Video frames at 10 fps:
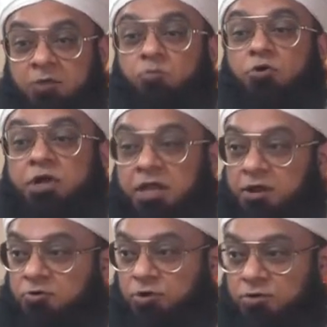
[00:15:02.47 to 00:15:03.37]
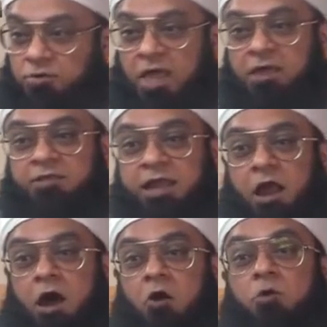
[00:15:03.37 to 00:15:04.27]
it more clear to you that
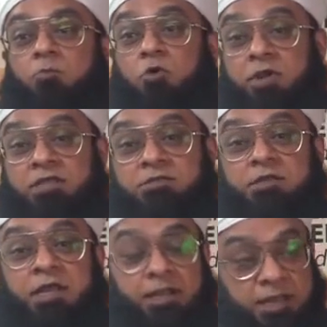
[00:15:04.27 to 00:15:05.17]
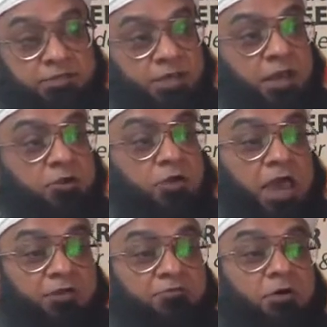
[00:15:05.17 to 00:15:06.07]
how important it is to
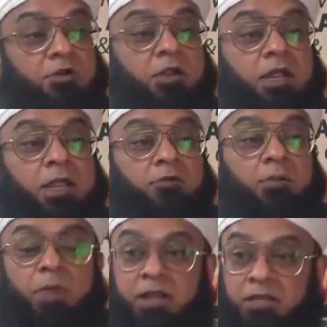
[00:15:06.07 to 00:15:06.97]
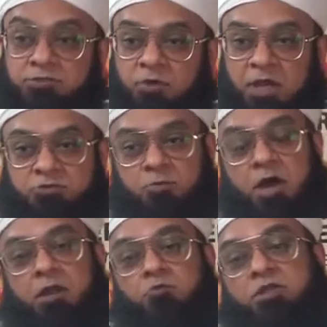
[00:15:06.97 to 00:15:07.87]
have uh, uh, repentance to Allah
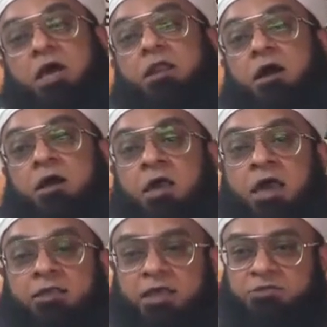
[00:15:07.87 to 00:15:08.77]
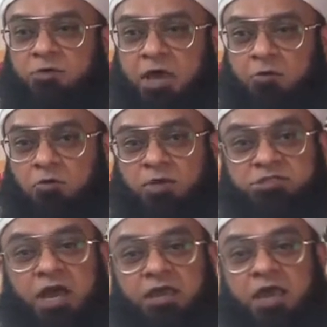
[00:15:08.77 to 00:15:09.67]
subhanahu wa ta'ala. And that's why our
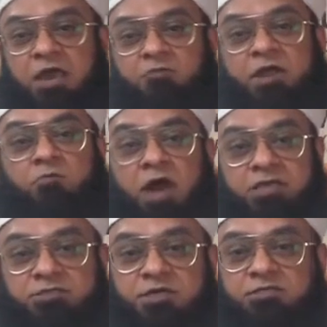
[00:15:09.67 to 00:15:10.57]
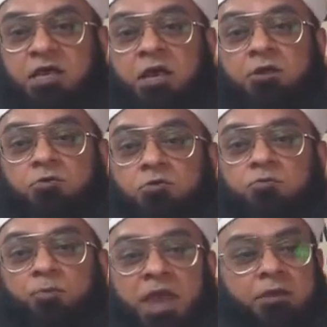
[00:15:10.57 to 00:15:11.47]
mashaykh have advised us to
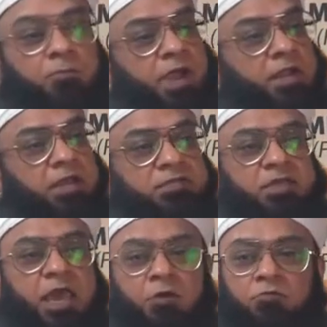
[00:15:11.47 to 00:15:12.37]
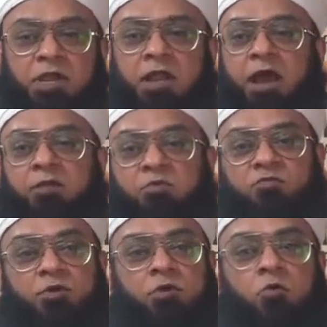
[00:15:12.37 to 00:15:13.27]
make repentance every night
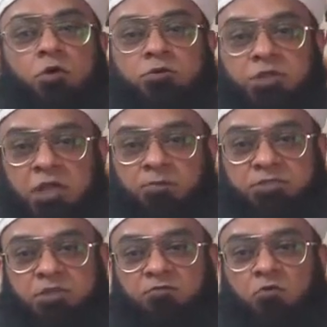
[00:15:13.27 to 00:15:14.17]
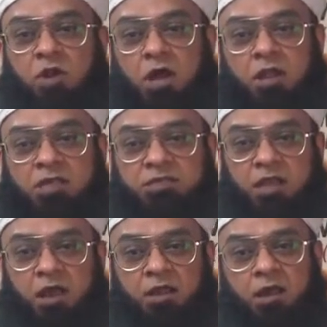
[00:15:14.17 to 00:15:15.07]
before you go to sleep. Astaghfirullah allazi
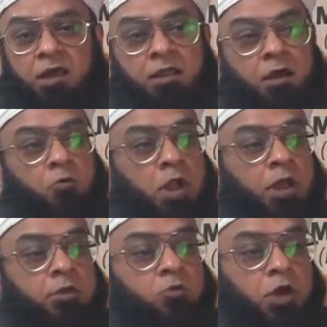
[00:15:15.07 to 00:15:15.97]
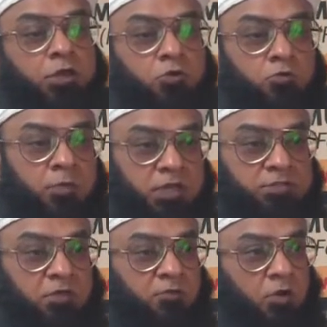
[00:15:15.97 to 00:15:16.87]
la ilaha illa huwal hayyul qayyum.
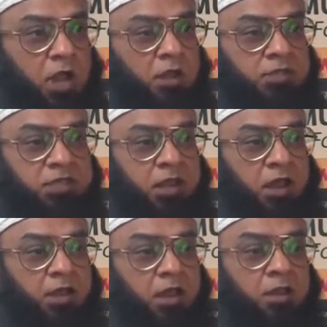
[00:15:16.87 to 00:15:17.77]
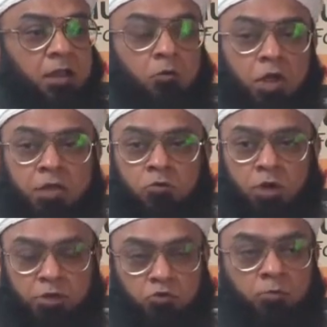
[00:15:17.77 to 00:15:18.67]
Astaghfirullah allazi la ilaha illa huwal hayyul
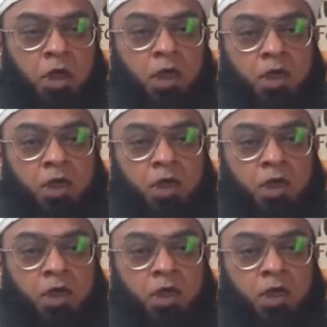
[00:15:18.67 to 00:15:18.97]
qayyum.